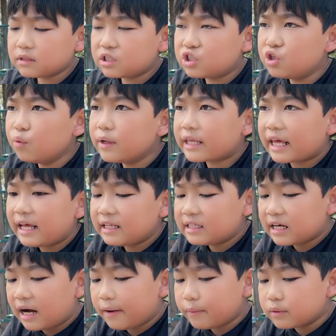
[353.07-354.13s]
doing it,
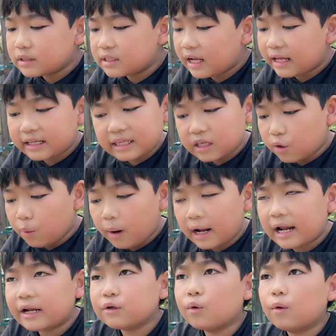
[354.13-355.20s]
I was like, you know what,
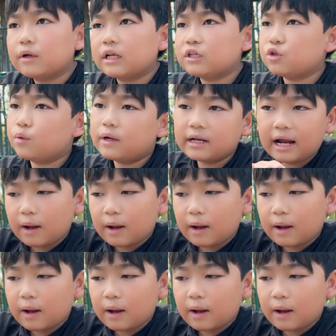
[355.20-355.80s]
I don't want to do it.